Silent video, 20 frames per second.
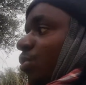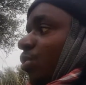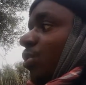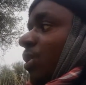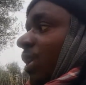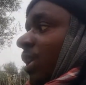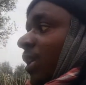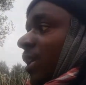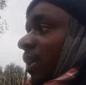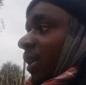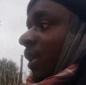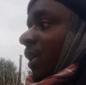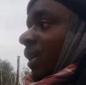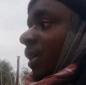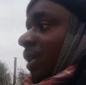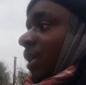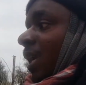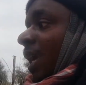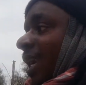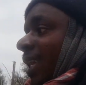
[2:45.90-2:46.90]
today
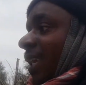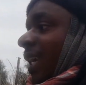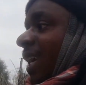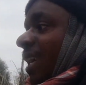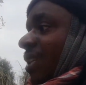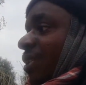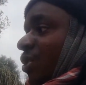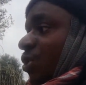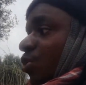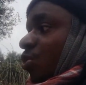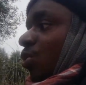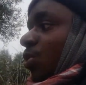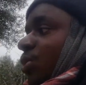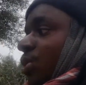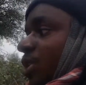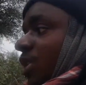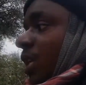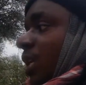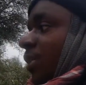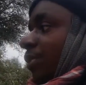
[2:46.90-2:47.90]
and ask
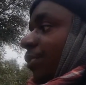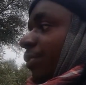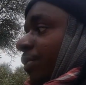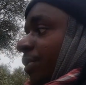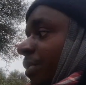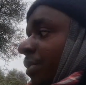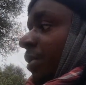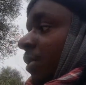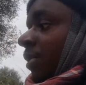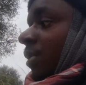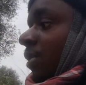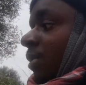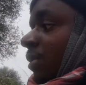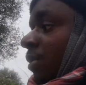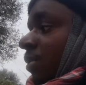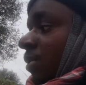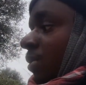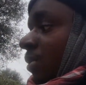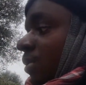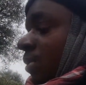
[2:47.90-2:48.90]
yourself,
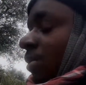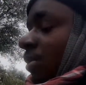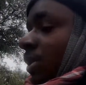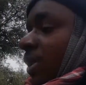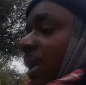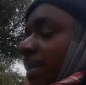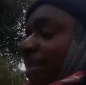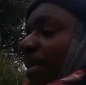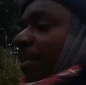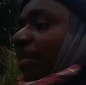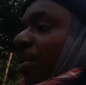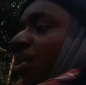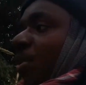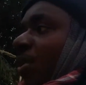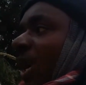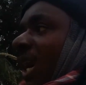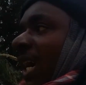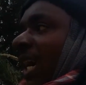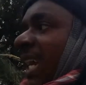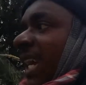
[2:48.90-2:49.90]
the
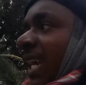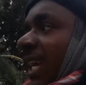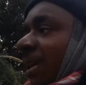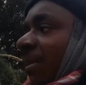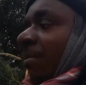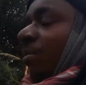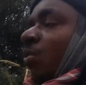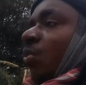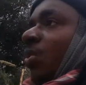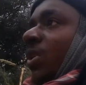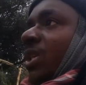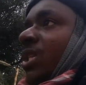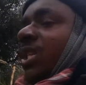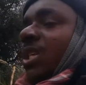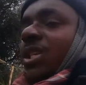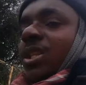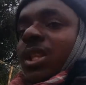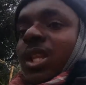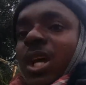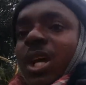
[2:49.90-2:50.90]
people I am
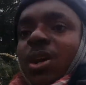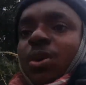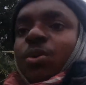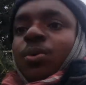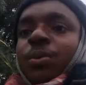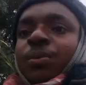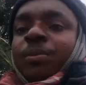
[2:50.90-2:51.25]
with now,